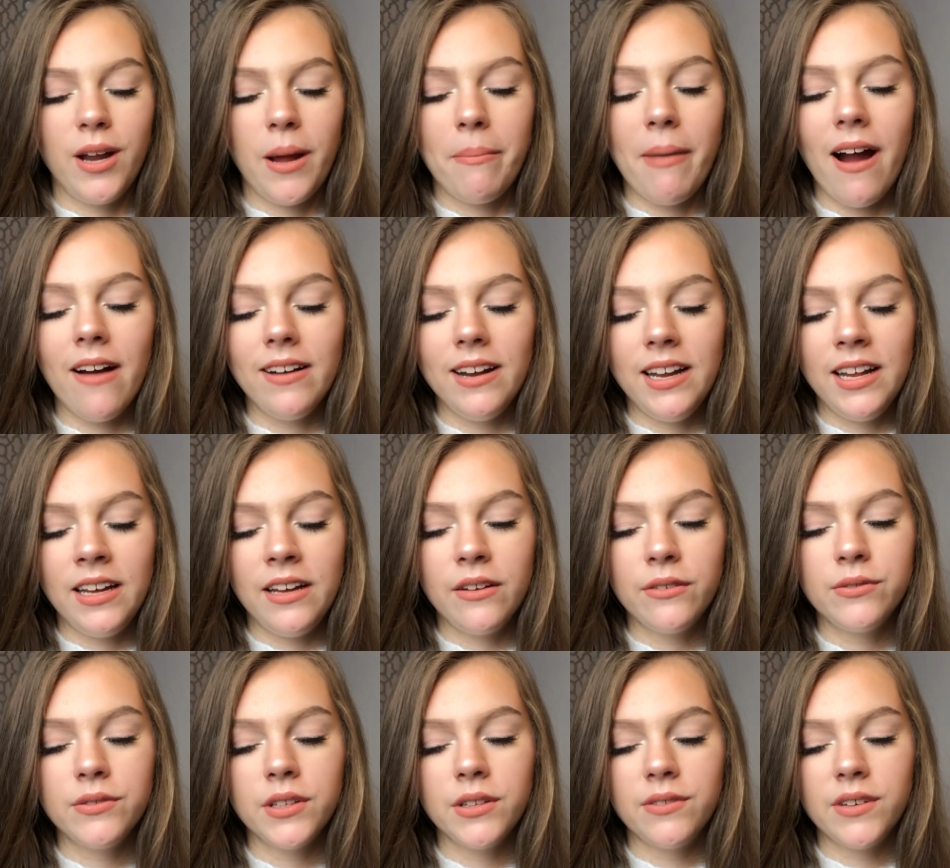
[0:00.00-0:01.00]
Apparently
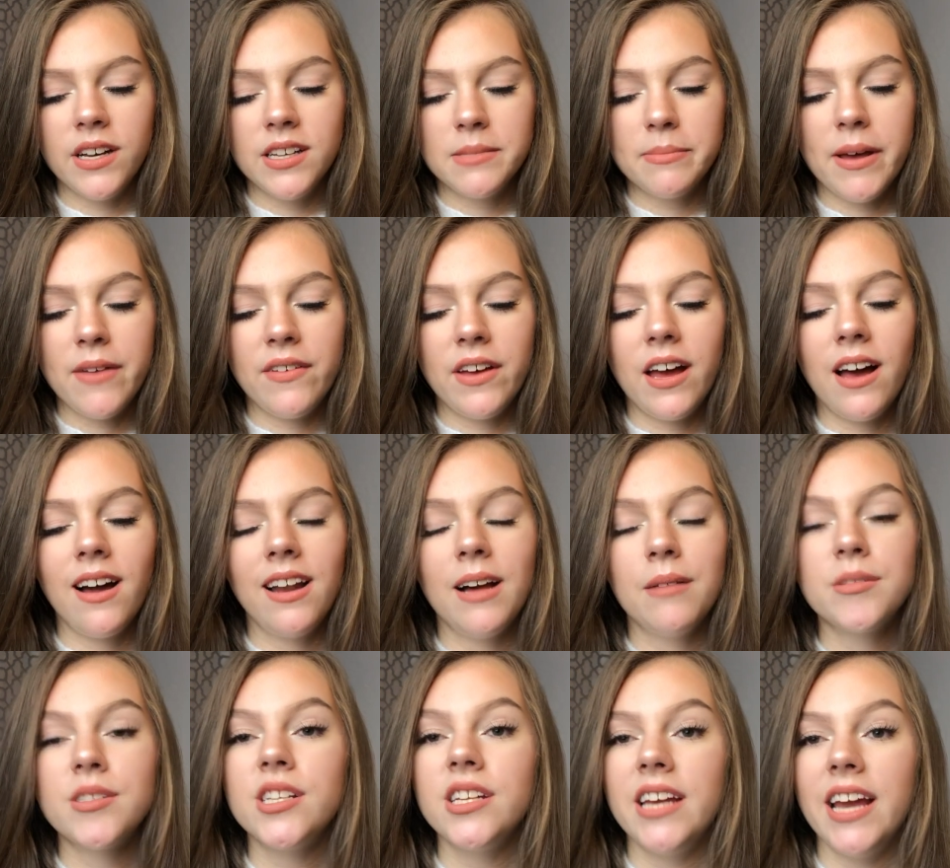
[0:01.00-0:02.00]
for the first bit of it I'll
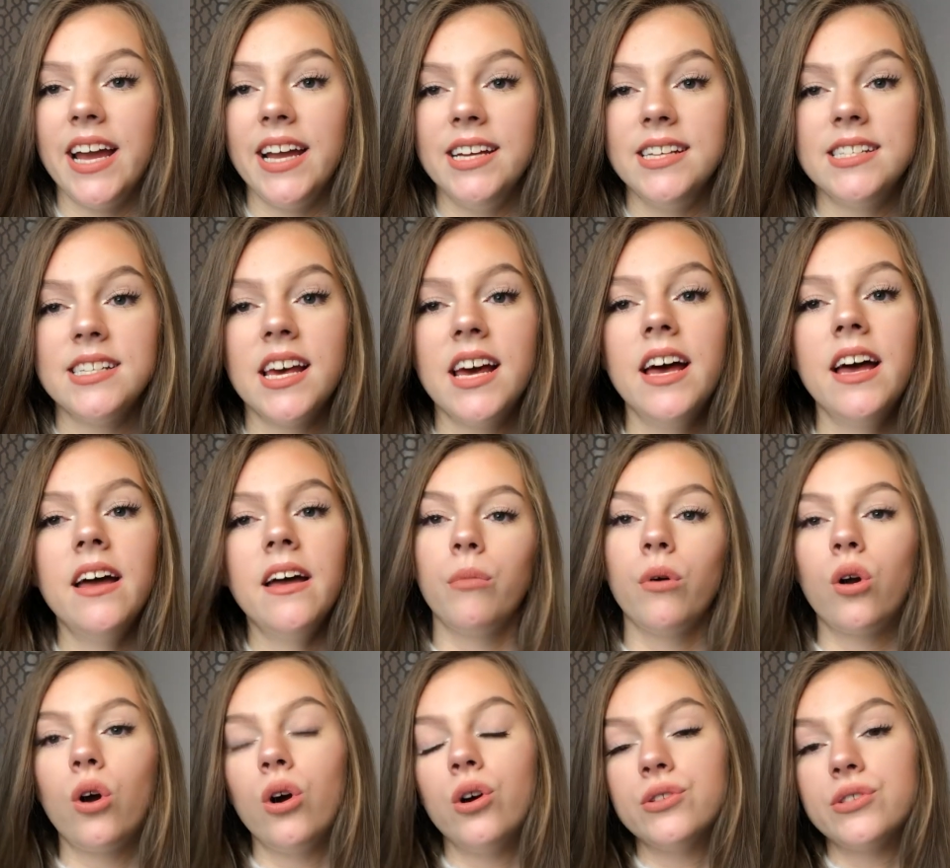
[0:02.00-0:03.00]
absolutely hate it
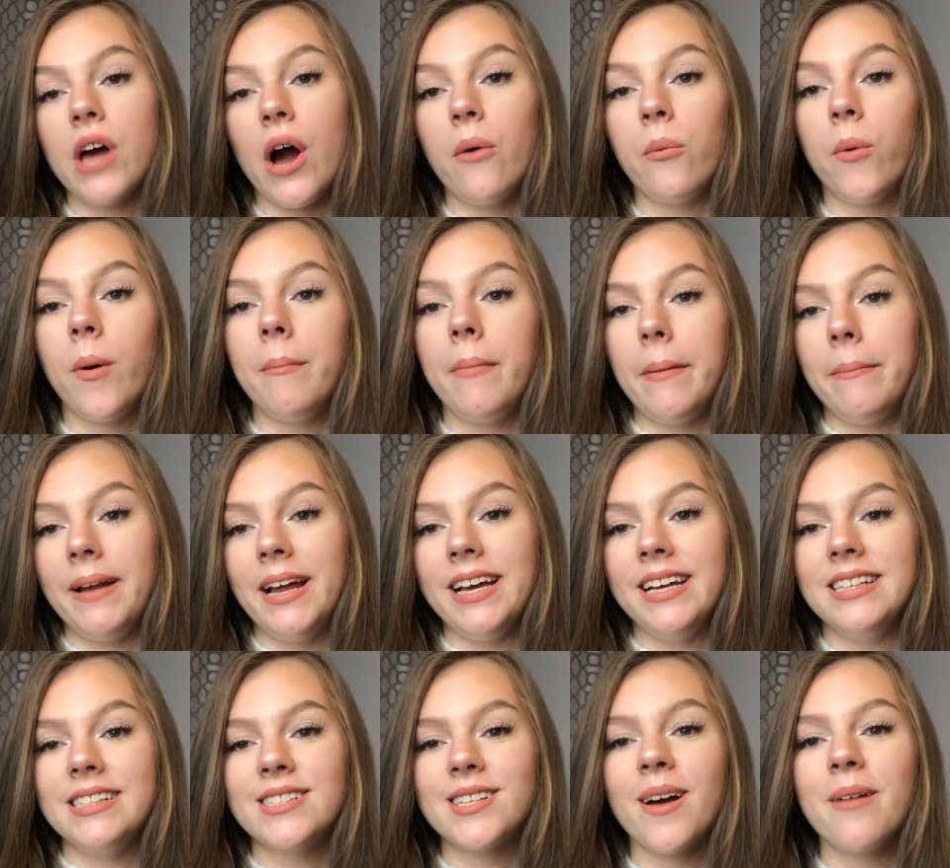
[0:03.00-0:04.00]
because I want my
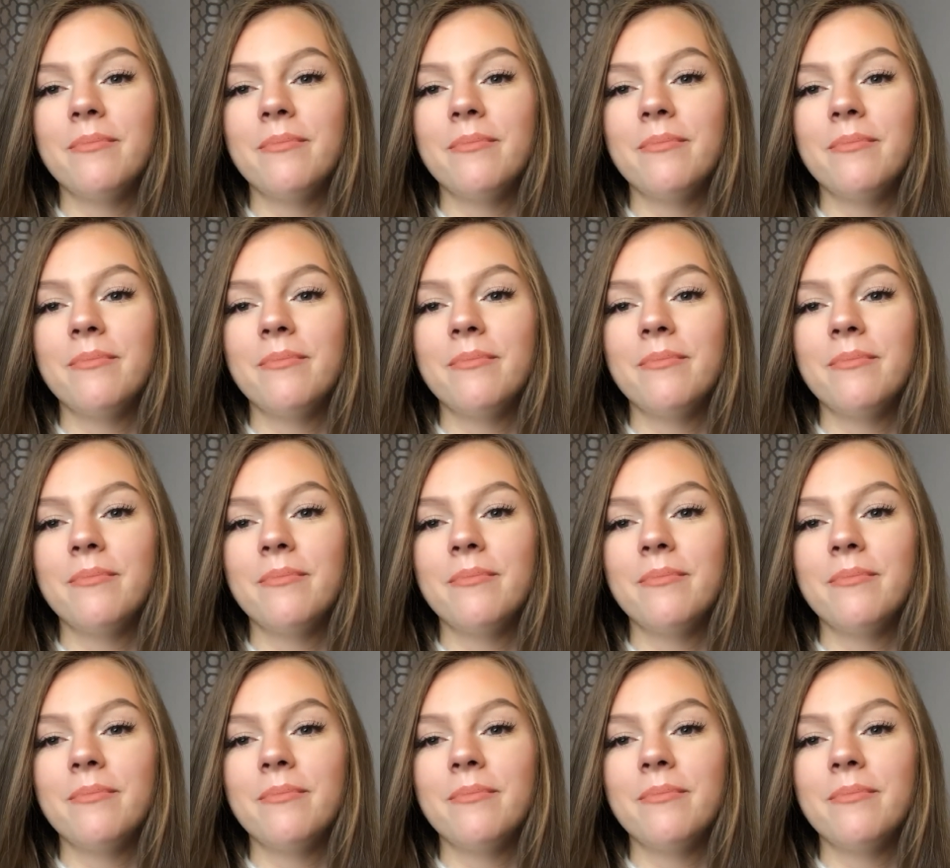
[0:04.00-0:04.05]
blades